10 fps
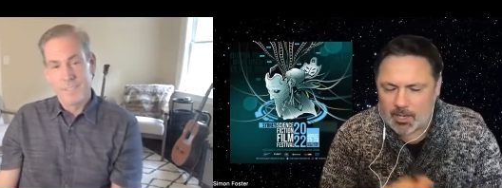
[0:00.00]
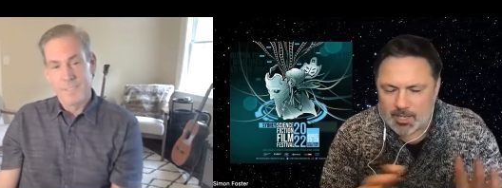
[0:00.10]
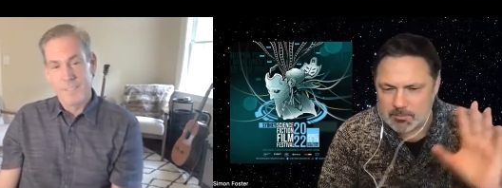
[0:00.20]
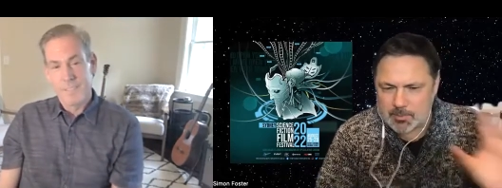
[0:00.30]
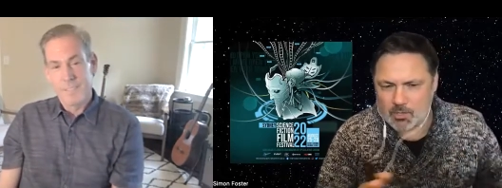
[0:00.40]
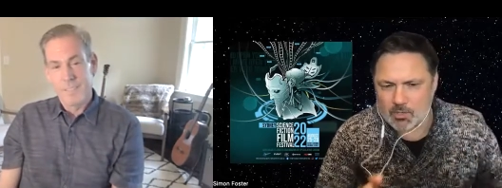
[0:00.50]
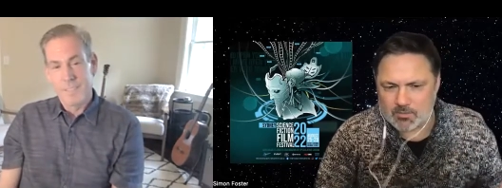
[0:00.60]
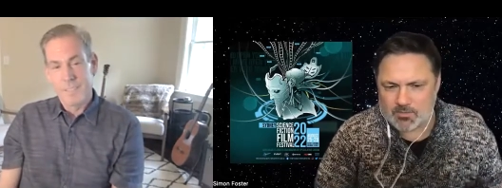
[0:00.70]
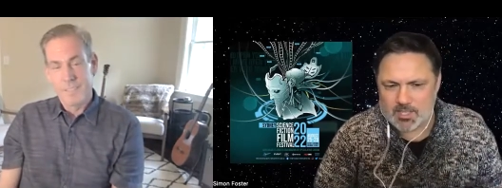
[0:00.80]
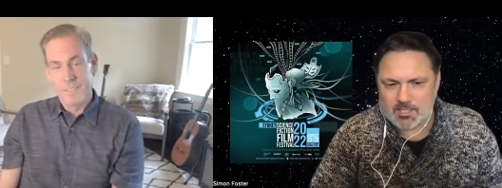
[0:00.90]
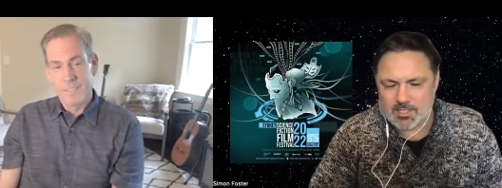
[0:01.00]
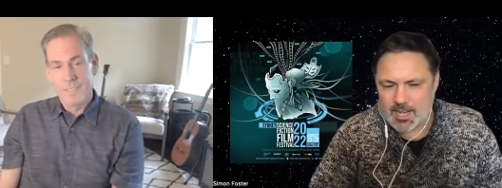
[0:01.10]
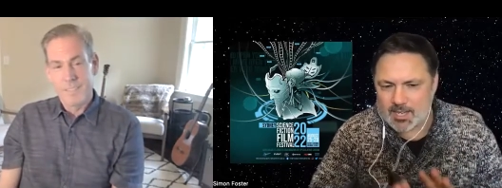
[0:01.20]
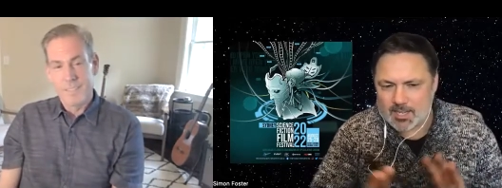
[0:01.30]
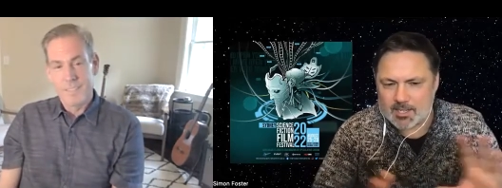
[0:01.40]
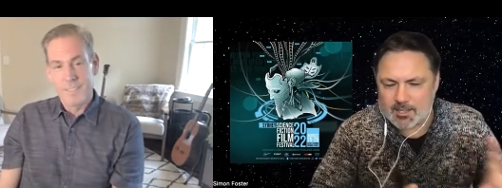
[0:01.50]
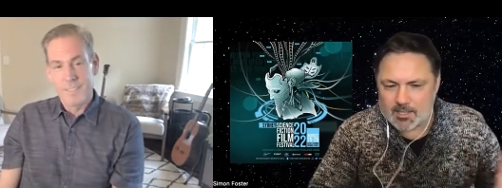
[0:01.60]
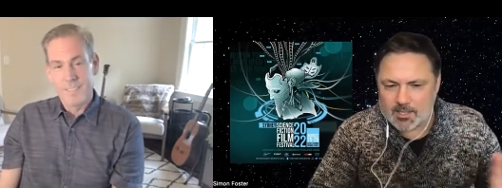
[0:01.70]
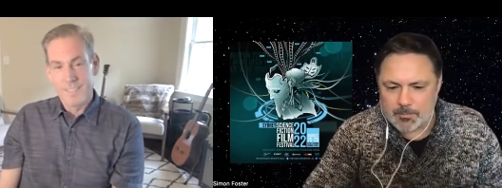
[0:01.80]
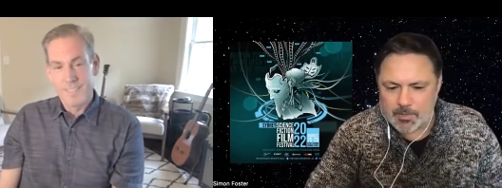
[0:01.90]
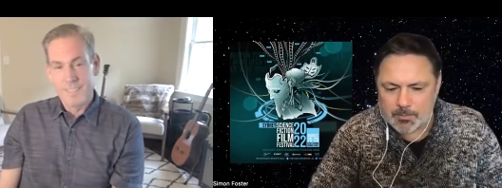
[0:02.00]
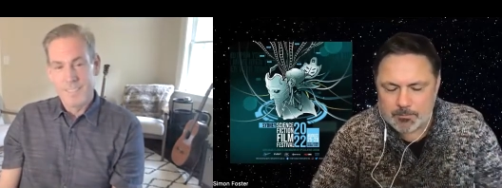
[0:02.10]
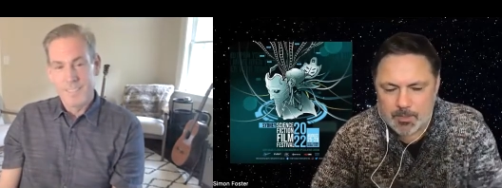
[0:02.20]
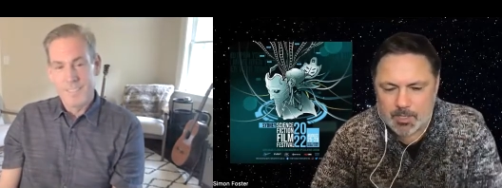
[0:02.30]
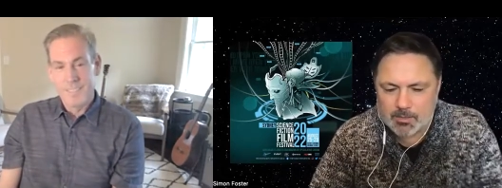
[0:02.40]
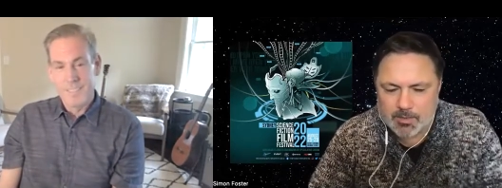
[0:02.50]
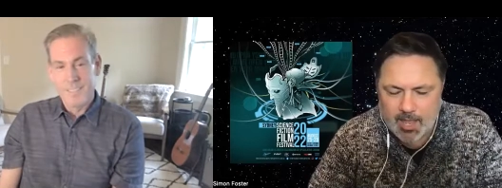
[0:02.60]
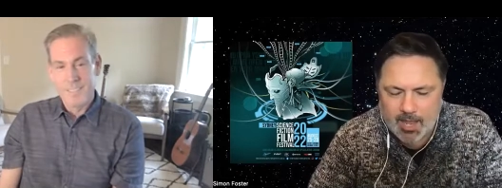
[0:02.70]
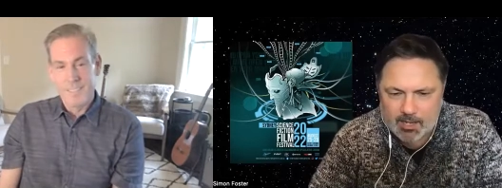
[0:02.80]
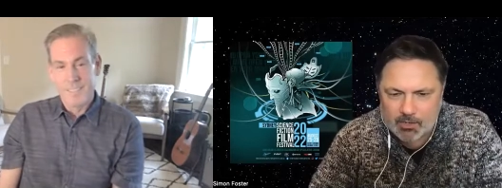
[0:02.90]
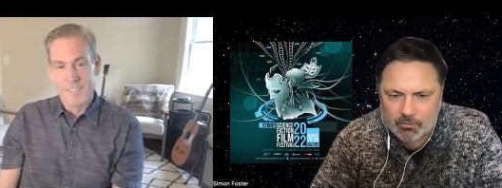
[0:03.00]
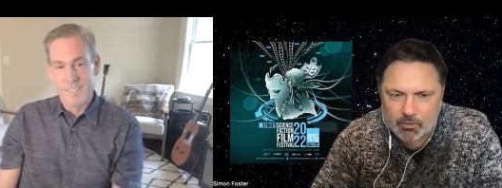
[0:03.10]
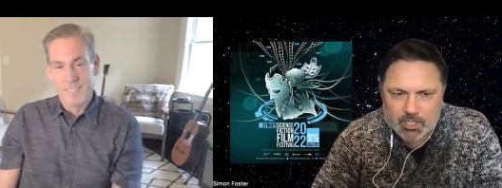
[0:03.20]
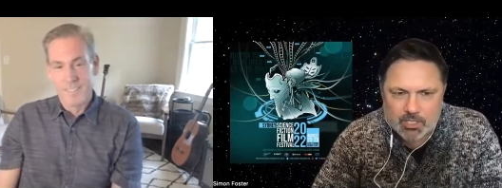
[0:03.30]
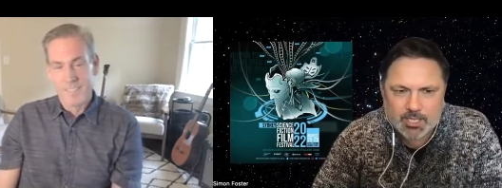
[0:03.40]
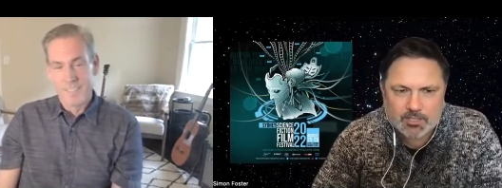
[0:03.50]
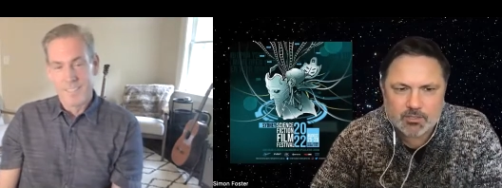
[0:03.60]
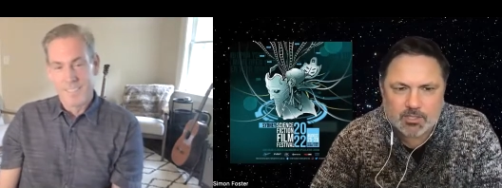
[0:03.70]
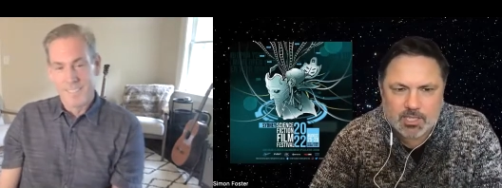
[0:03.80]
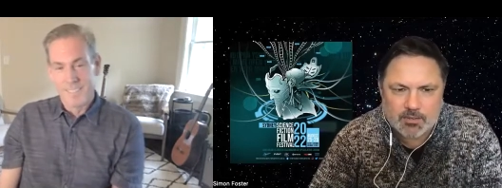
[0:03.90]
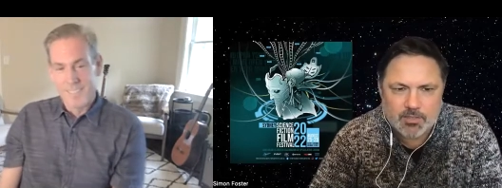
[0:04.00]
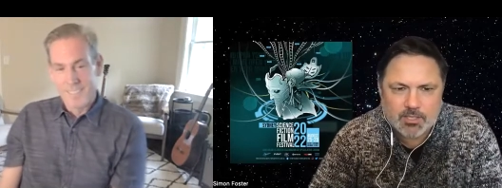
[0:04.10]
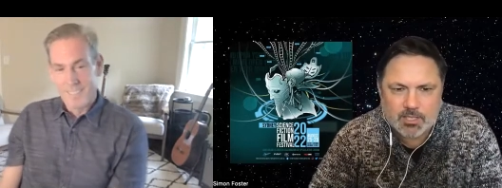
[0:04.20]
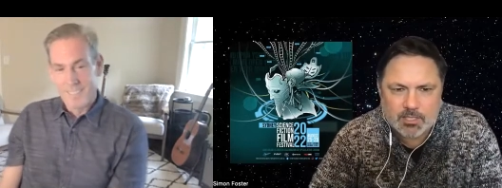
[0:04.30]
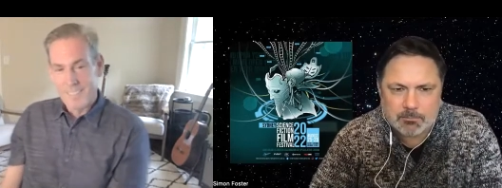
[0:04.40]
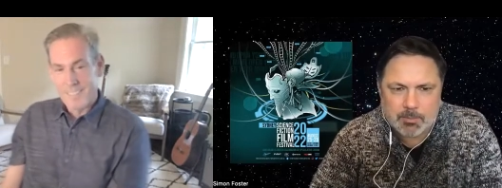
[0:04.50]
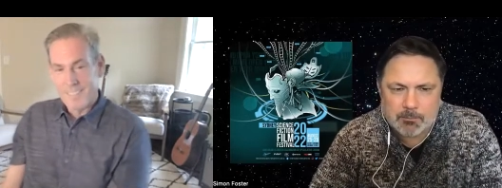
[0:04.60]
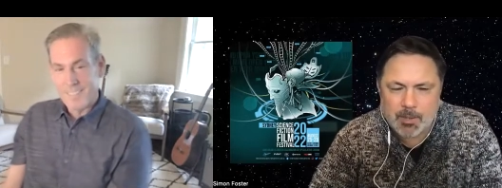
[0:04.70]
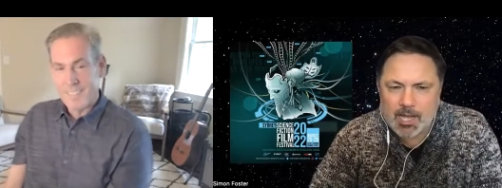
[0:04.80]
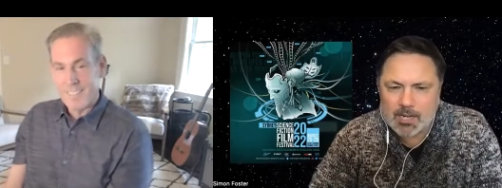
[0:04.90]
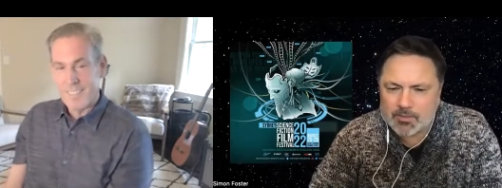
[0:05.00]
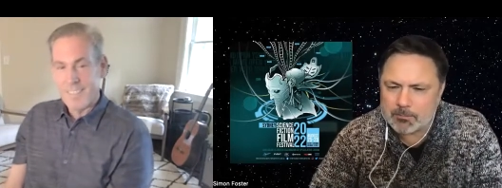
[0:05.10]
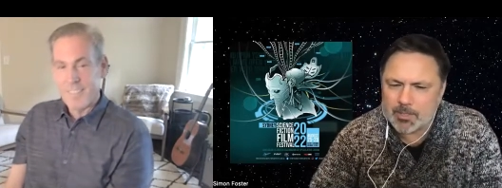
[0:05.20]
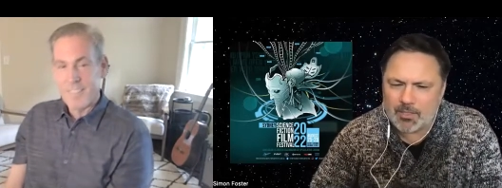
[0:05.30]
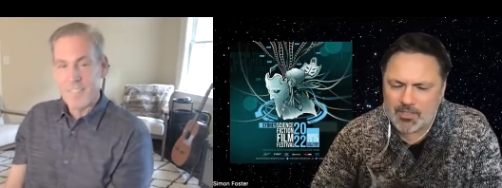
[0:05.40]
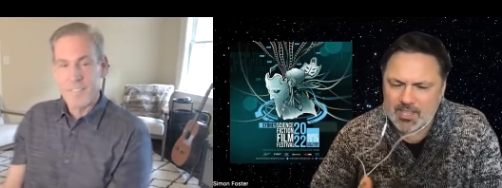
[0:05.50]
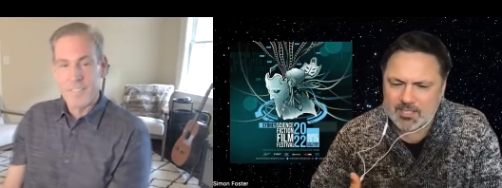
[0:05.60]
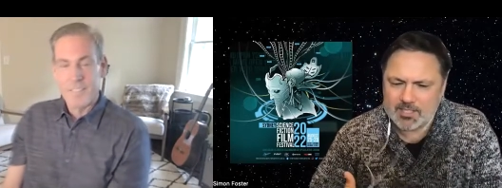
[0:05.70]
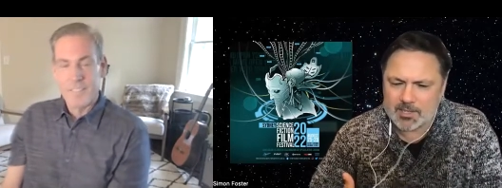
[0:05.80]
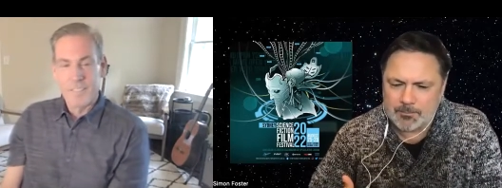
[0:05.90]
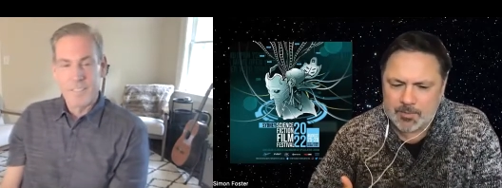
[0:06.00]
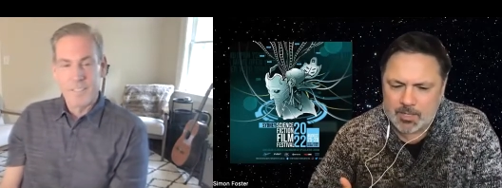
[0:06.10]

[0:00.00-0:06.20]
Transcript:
Speaker 1: I guess because of the aesthetic and the the uh, the handheld footage and that sort of stuff that that's a big part of it. But I think it's a